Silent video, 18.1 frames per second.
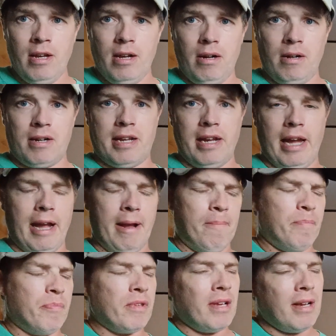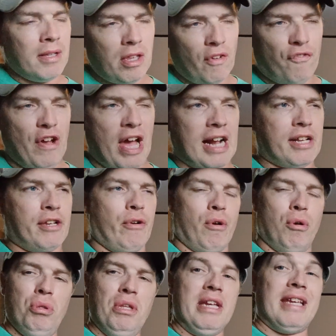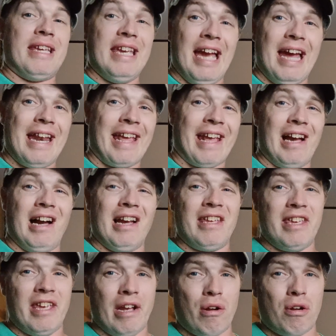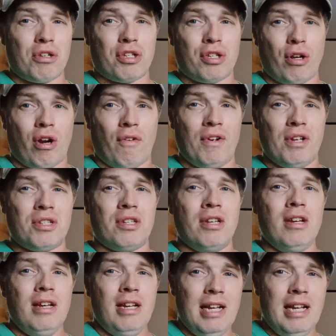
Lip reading: Okay, the fact you're only getting a year service